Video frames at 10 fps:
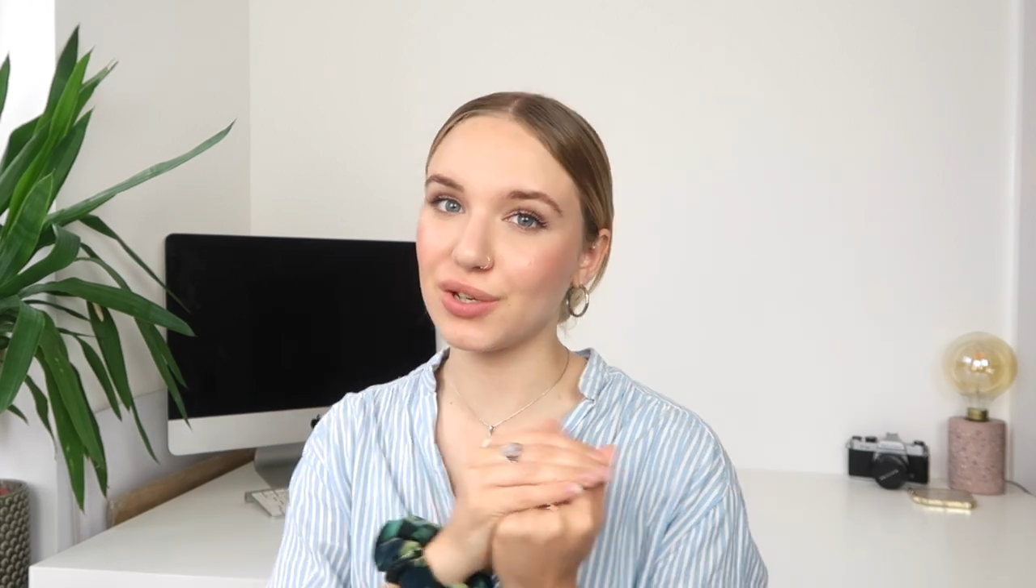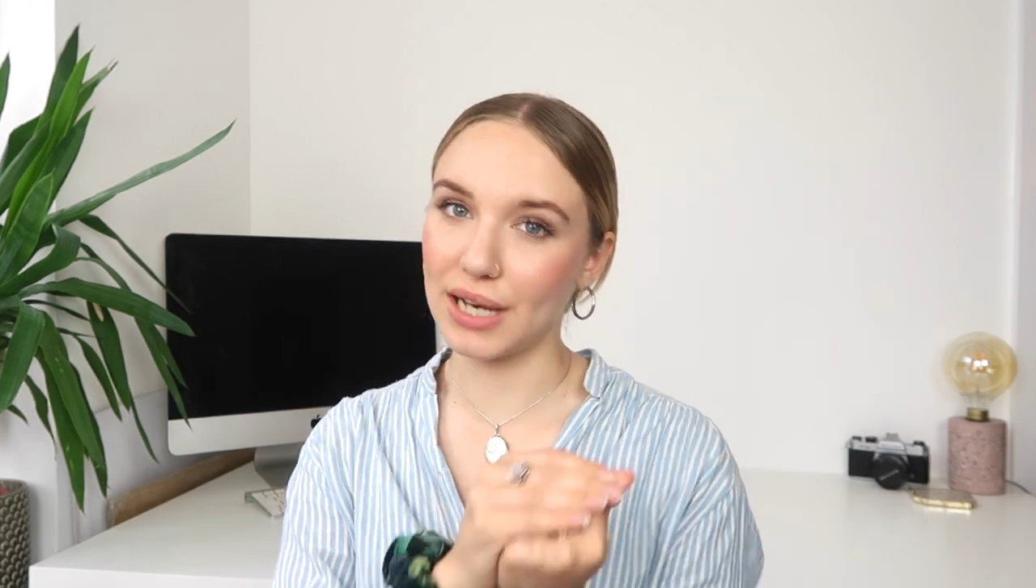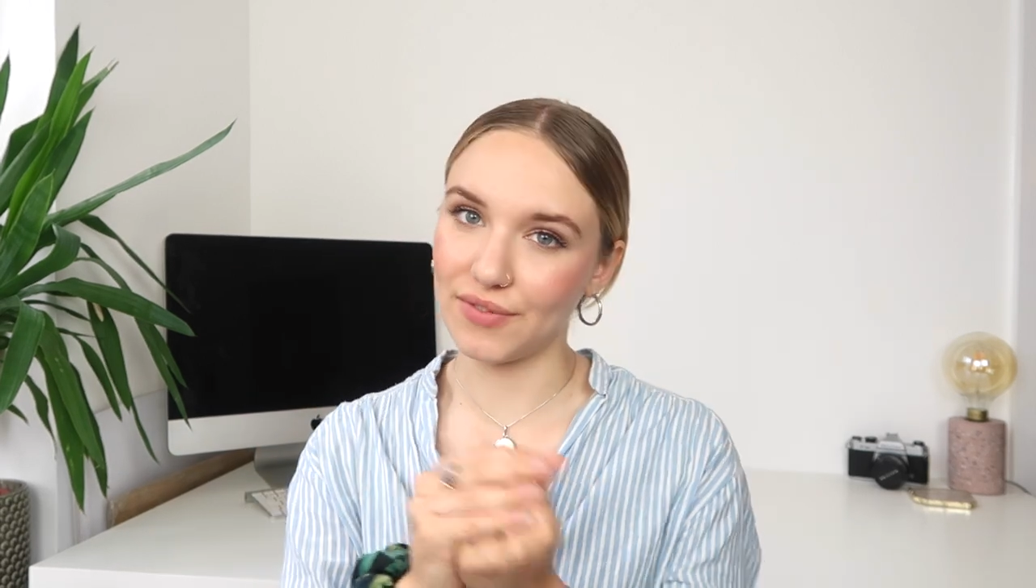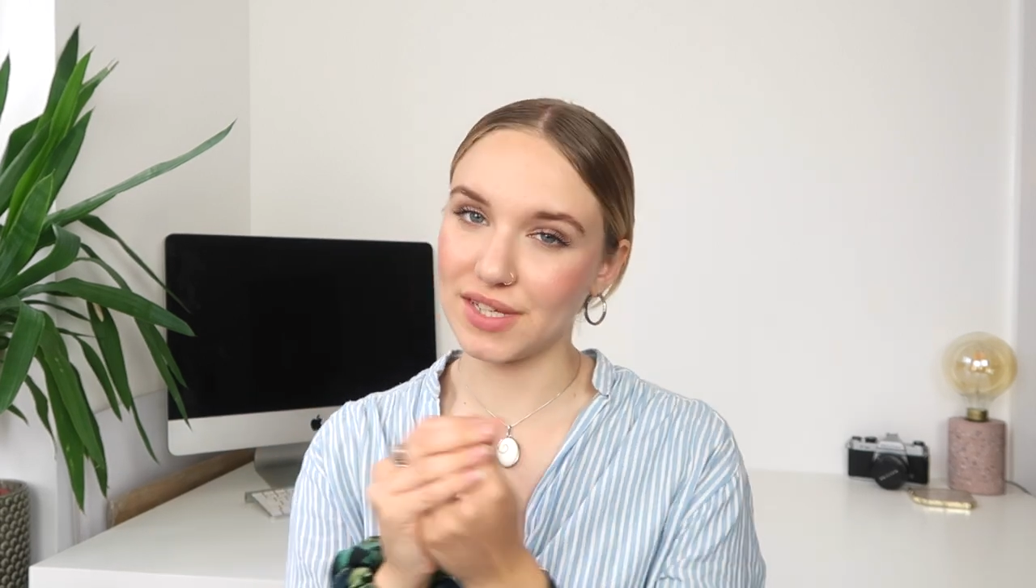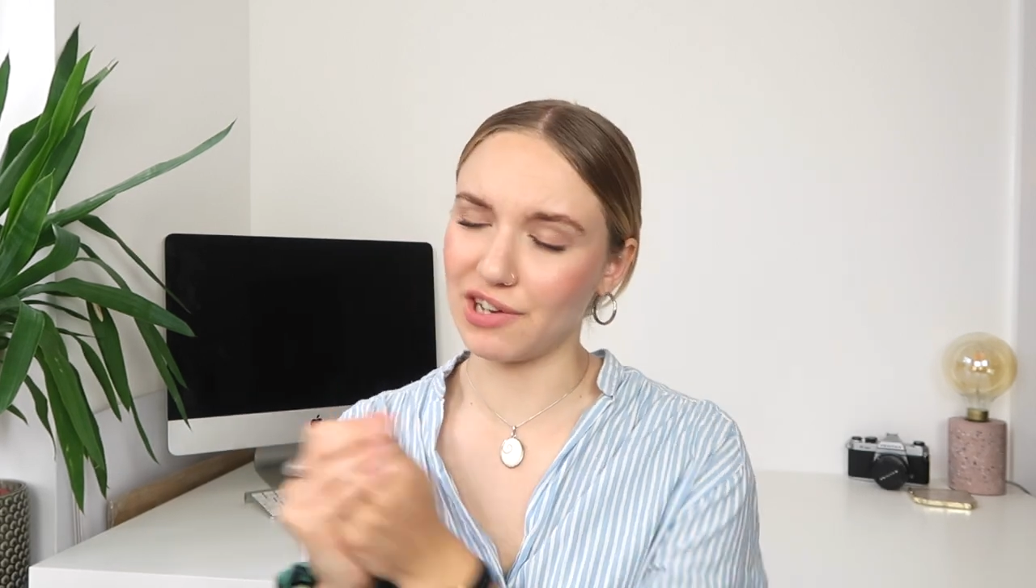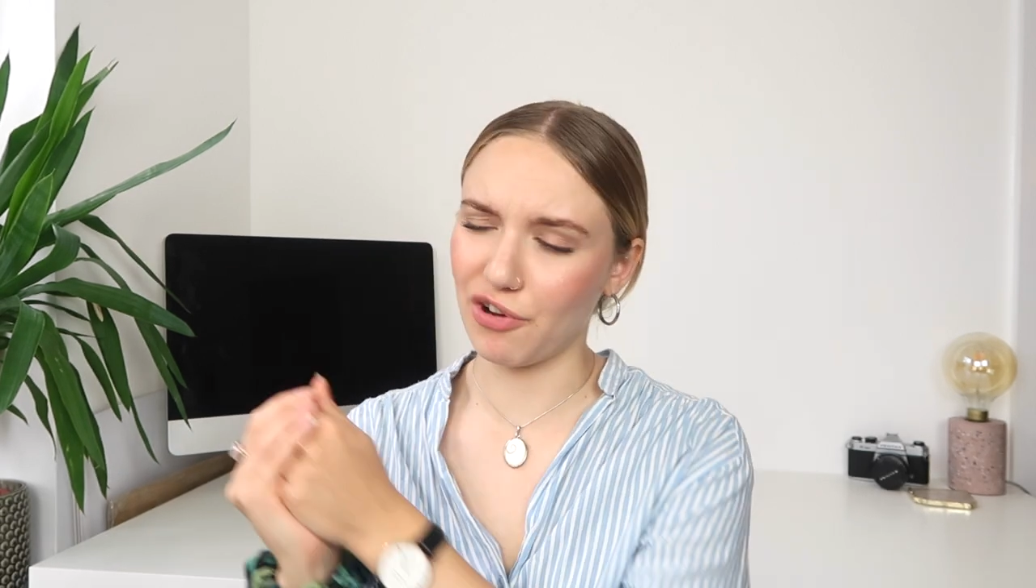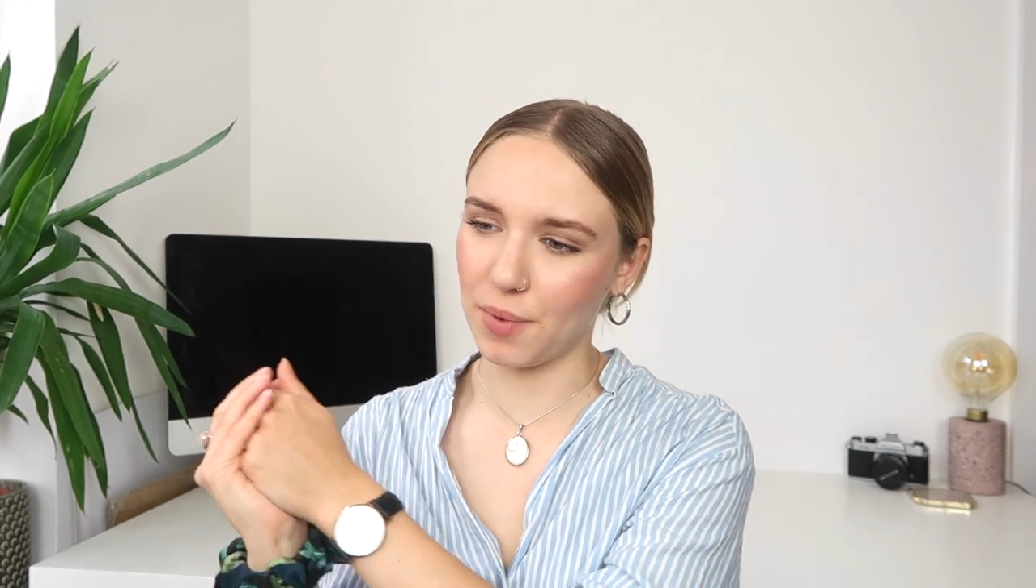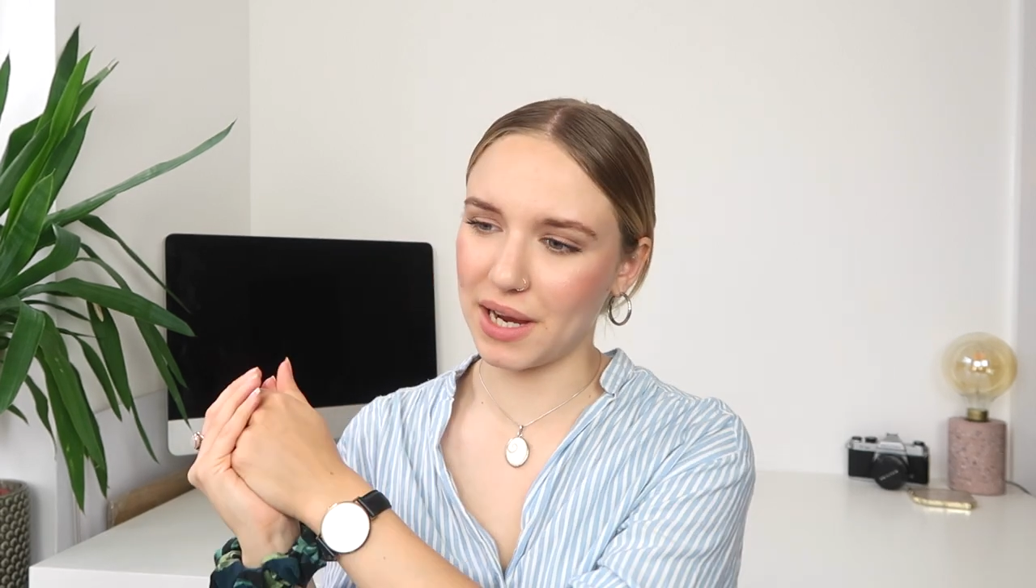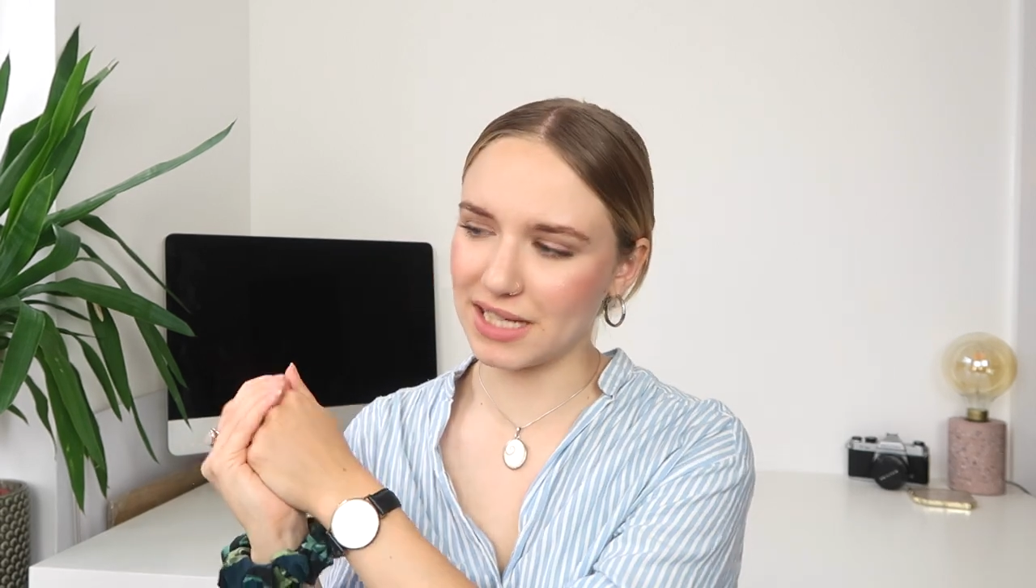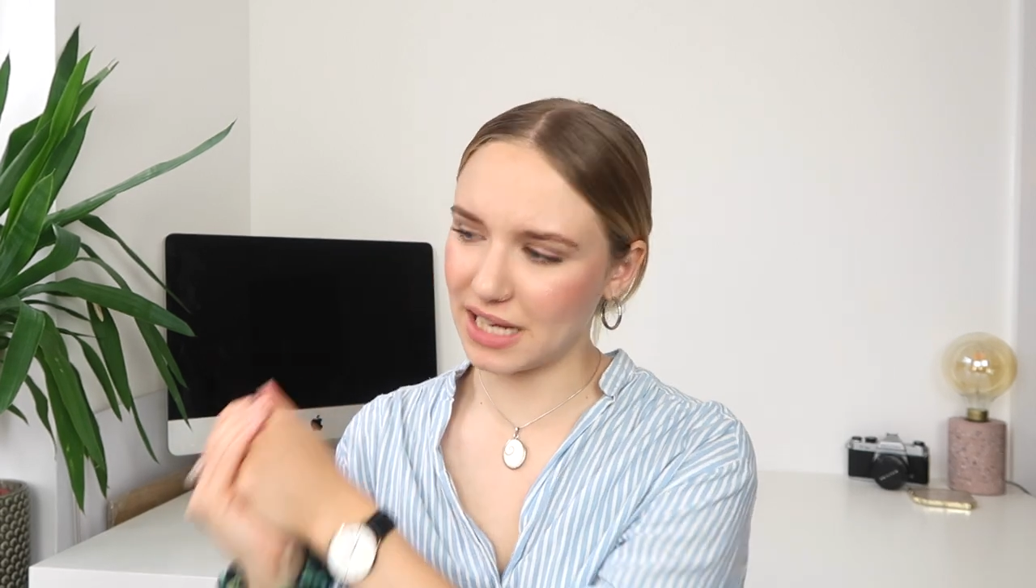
to live a zero waste